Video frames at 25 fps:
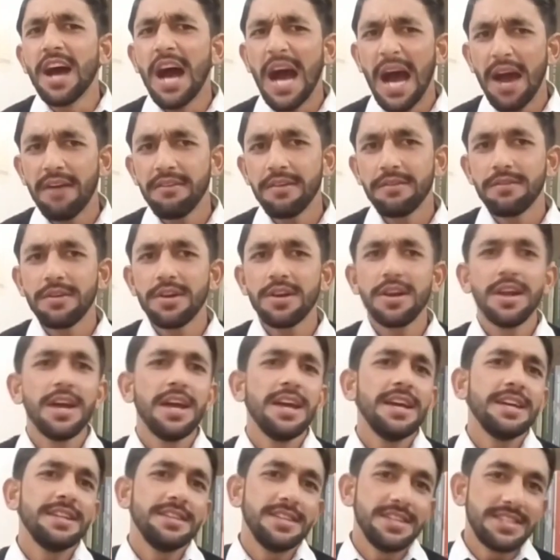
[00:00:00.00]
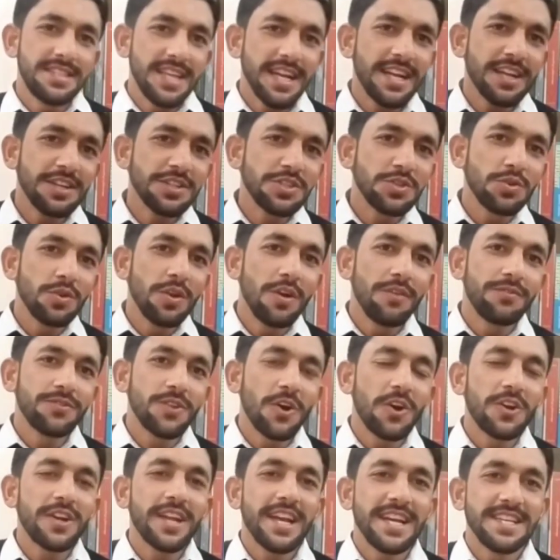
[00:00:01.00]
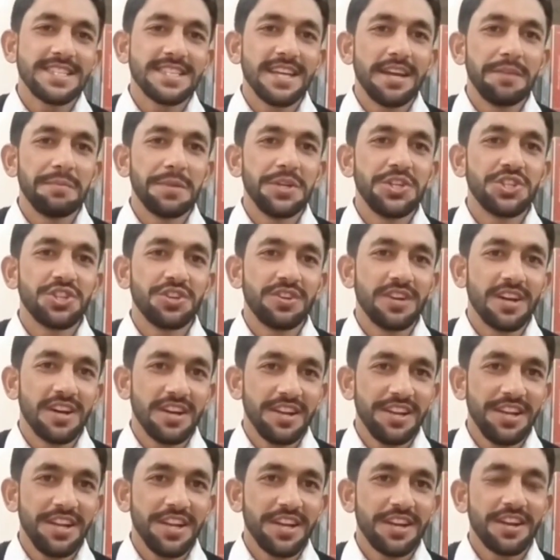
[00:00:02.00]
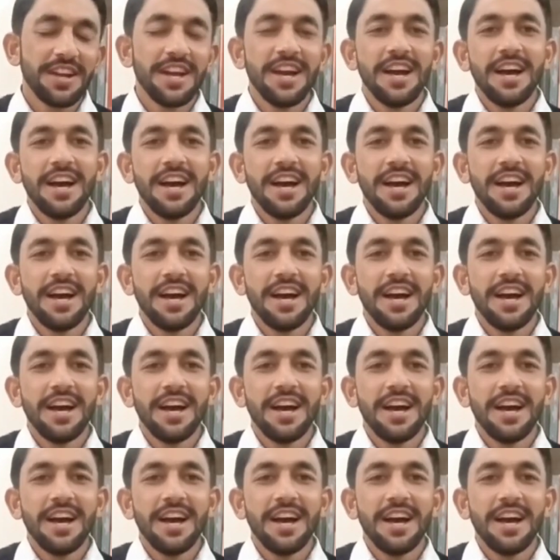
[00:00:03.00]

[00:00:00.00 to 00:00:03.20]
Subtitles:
However, the second school of thought, as I mentioned earlier,